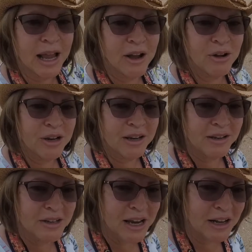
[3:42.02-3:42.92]
out
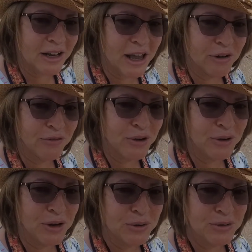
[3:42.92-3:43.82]
and take a lot of
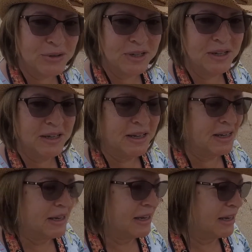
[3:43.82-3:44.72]
photos.
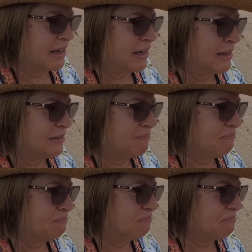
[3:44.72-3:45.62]

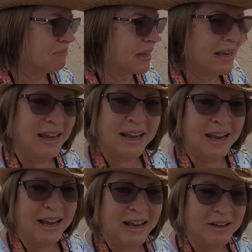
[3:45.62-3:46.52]

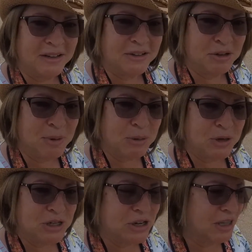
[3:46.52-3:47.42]
And you might
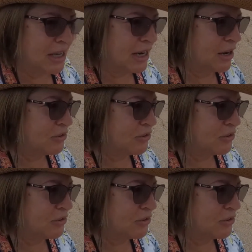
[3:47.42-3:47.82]
want to check that out